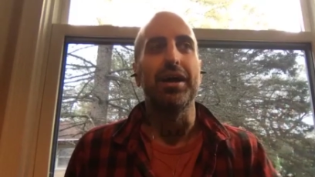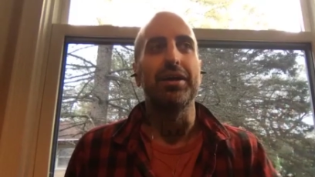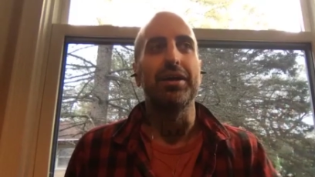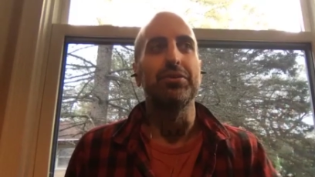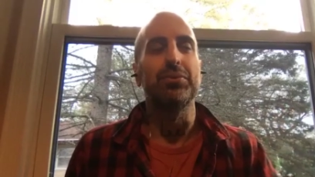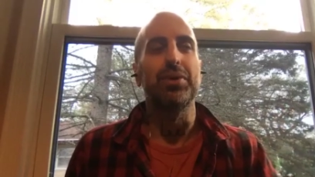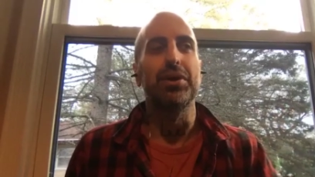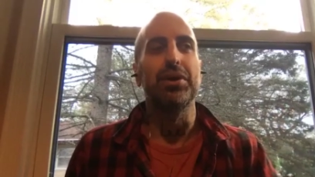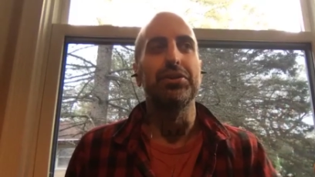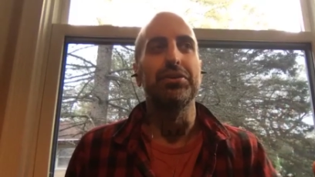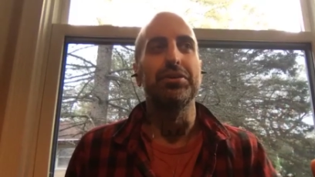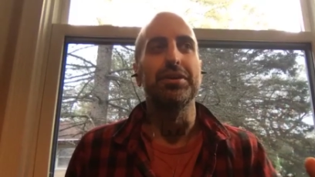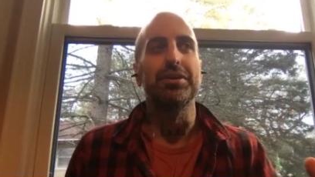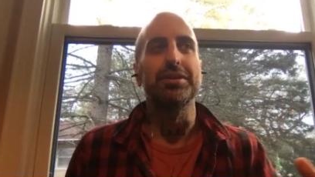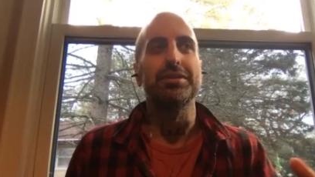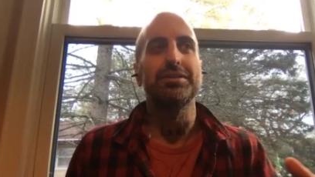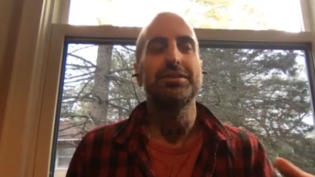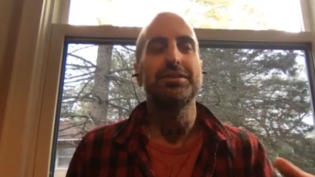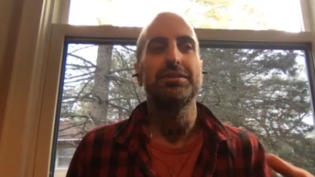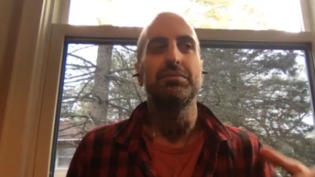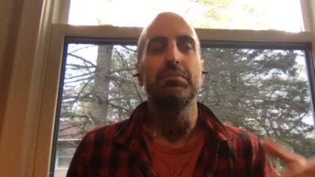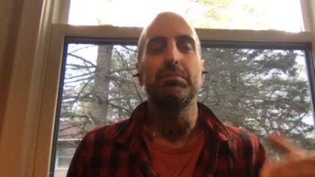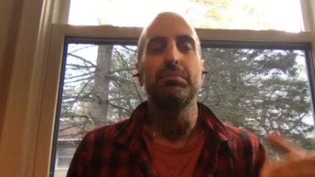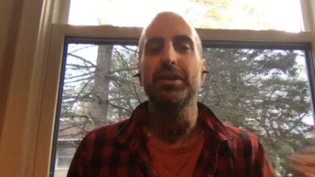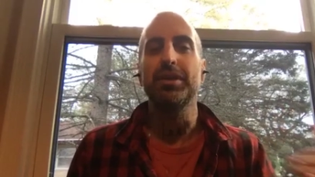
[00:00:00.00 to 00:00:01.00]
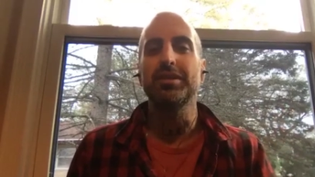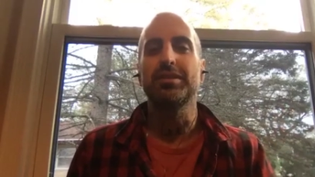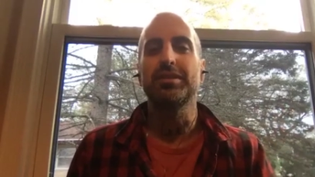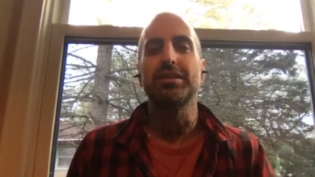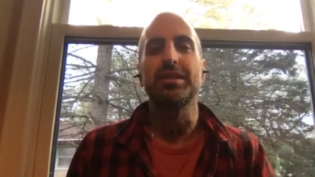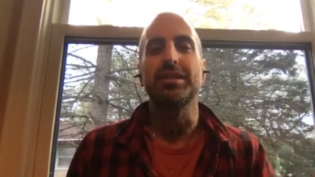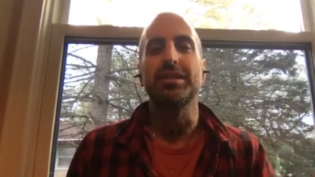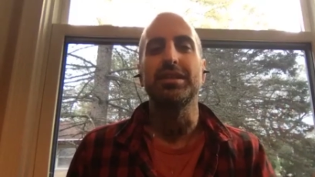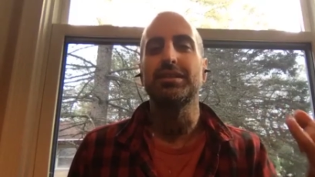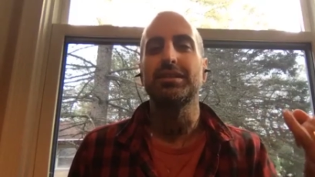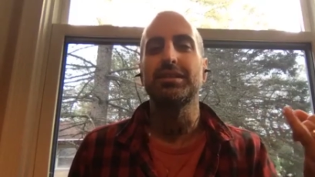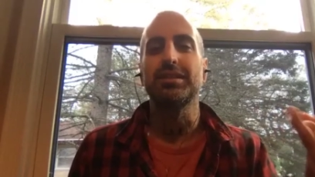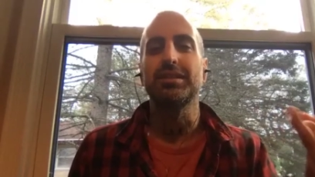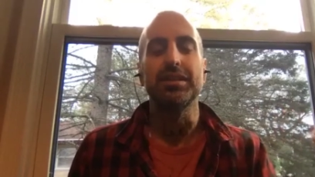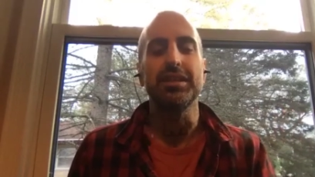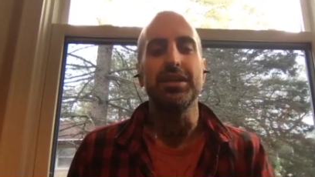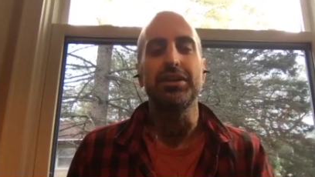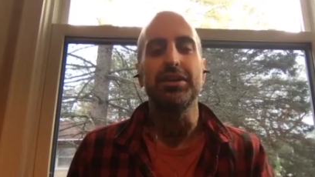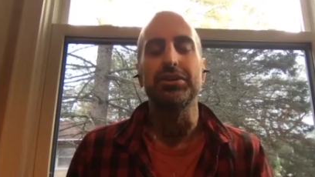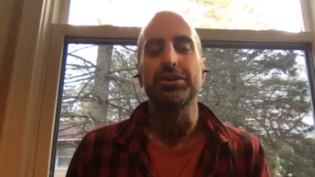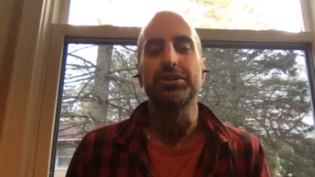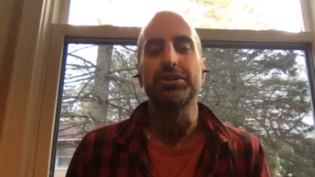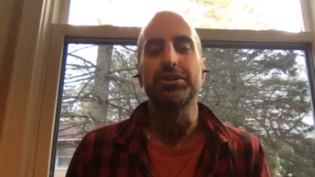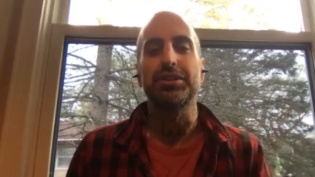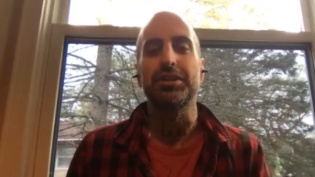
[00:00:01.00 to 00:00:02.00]
whether it's business,
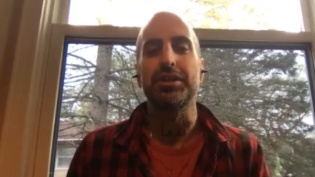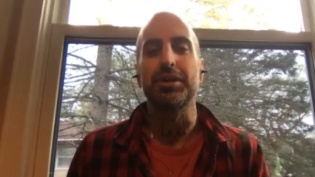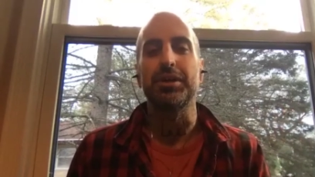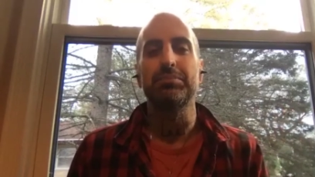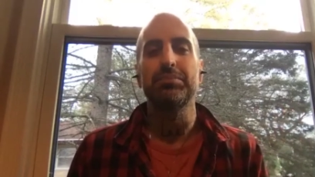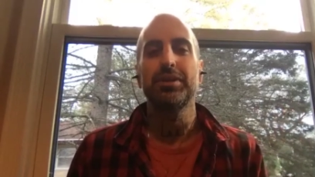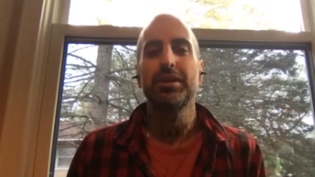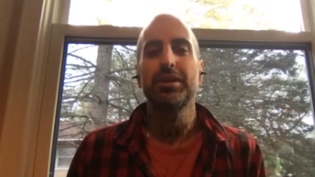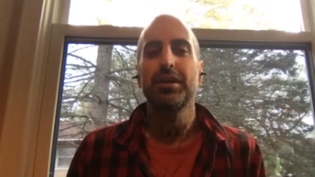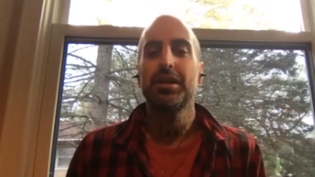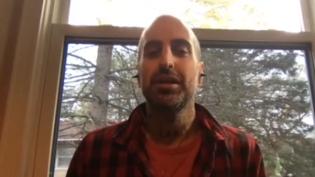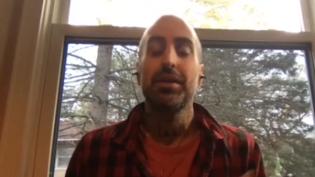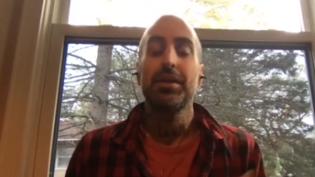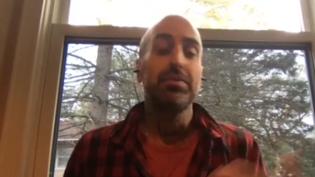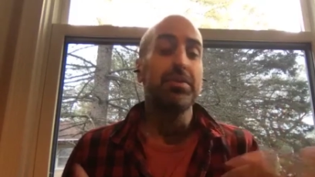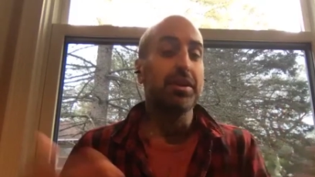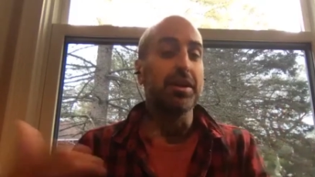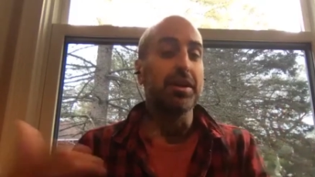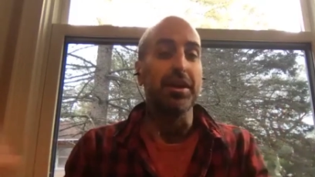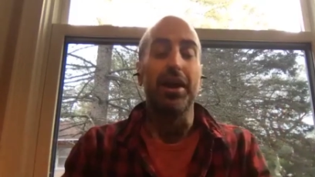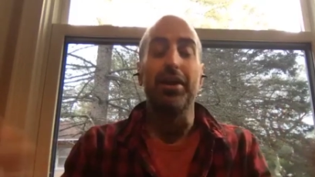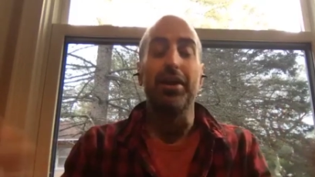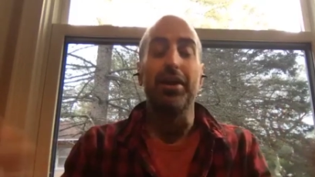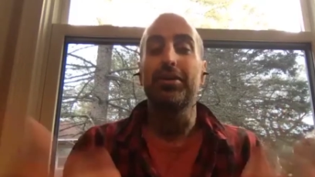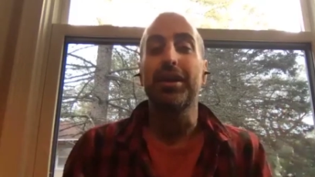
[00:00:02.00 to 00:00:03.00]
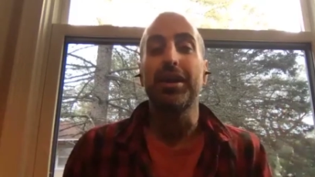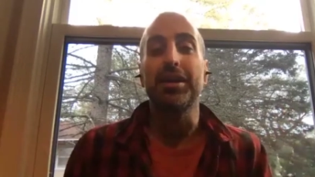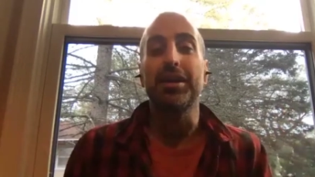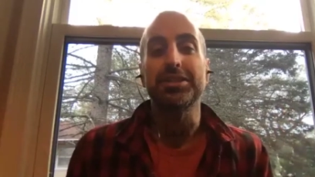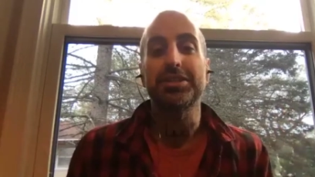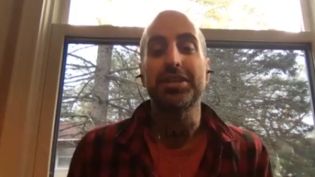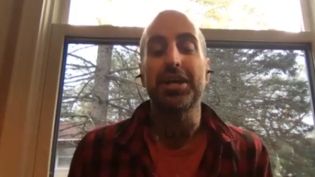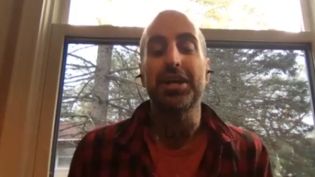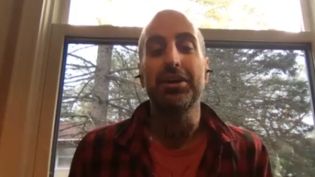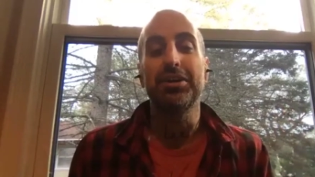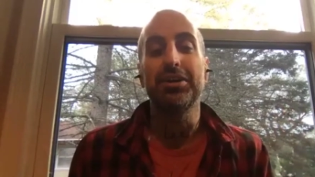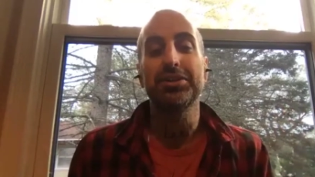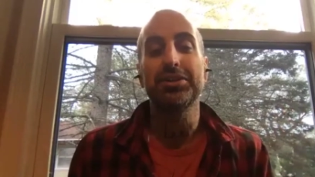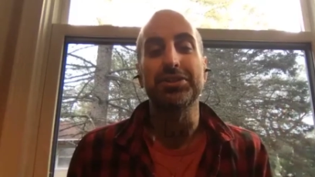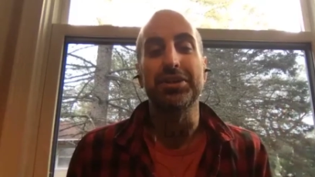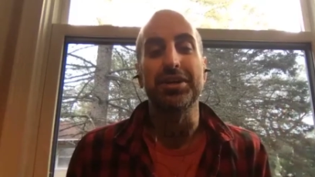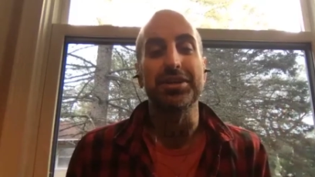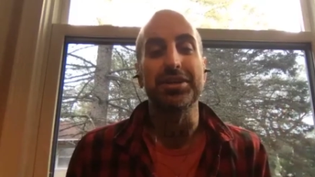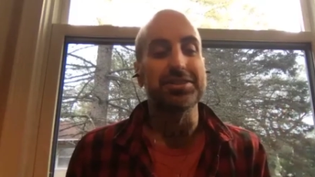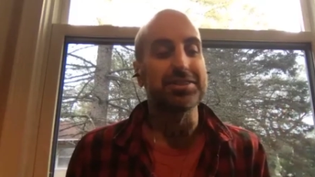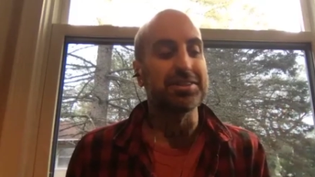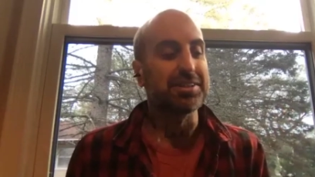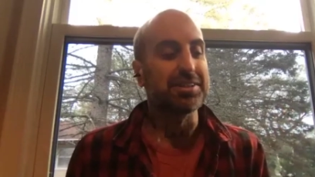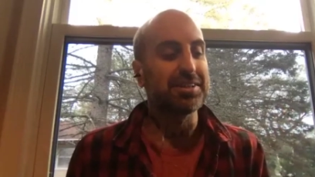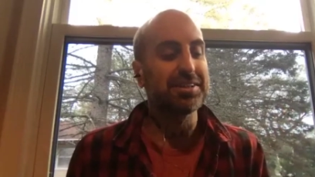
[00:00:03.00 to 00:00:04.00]
leadership, in our case,
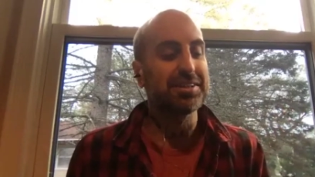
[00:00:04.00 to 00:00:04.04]
hairdressing.